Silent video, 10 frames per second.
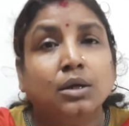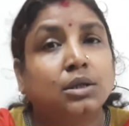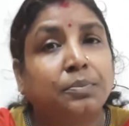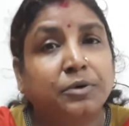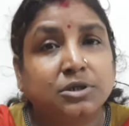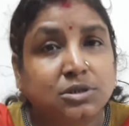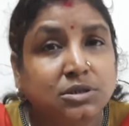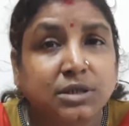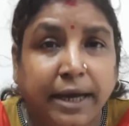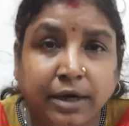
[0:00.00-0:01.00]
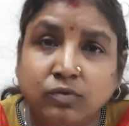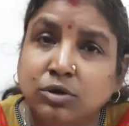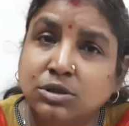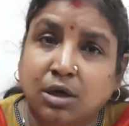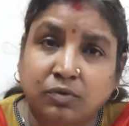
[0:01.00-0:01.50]
The person's head
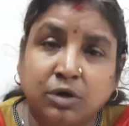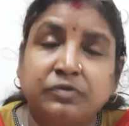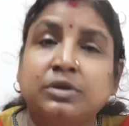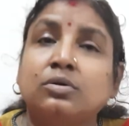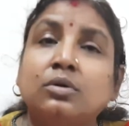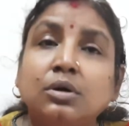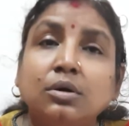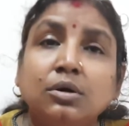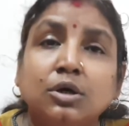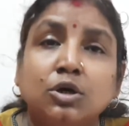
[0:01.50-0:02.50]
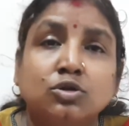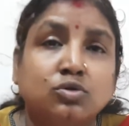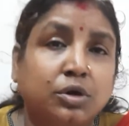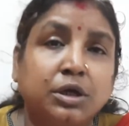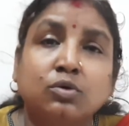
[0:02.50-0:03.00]
was covered with hood,
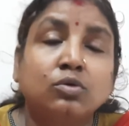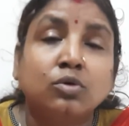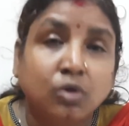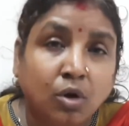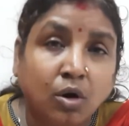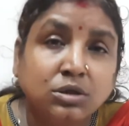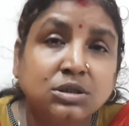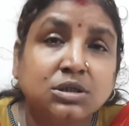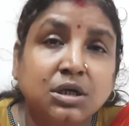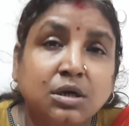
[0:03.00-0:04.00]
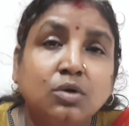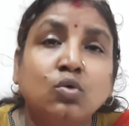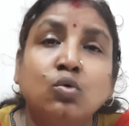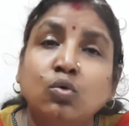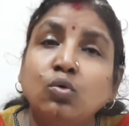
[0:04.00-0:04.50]
so he could not see
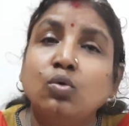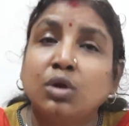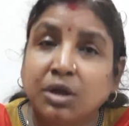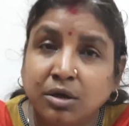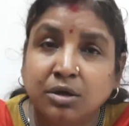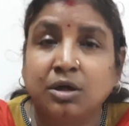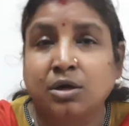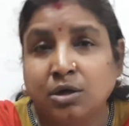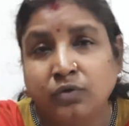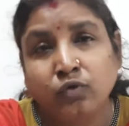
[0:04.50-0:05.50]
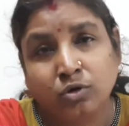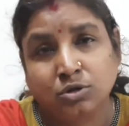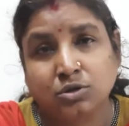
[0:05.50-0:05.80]
who he really was.